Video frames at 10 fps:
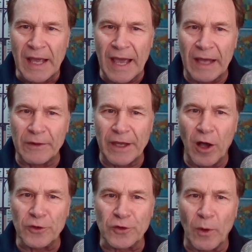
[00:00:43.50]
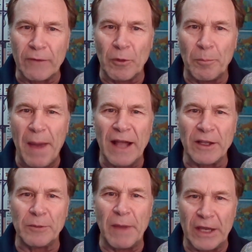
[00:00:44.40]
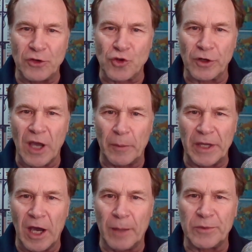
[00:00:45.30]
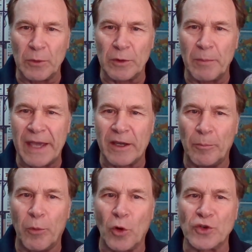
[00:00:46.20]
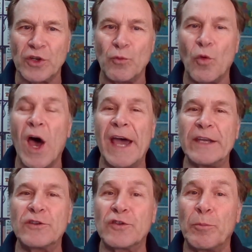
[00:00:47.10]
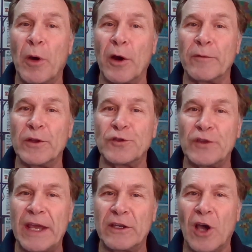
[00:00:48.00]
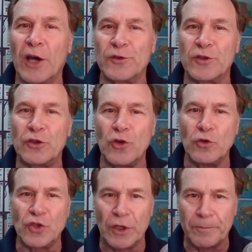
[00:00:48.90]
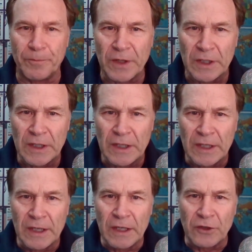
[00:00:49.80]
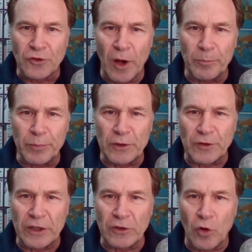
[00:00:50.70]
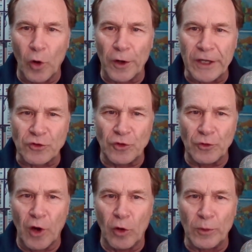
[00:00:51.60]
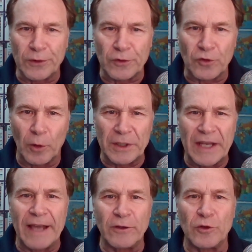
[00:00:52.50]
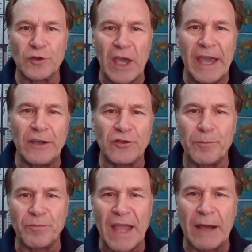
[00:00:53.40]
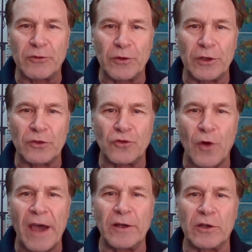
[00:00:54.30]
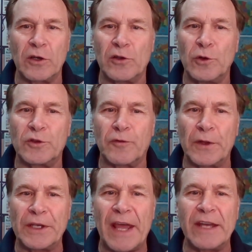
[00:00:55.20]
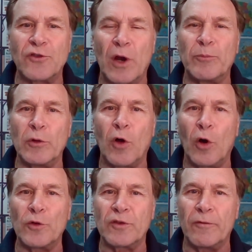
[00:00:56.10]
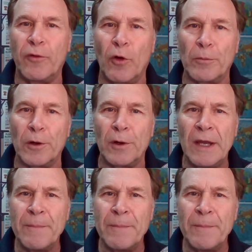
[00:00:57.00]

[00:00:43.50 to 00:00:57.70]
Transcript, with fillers: And they also have a ballot measure coming up that would make abortion rights part of the state constitution. Trump is in court, as you know, with the Stormy Daniels case. After the trial concludes for the day, Trump will host the former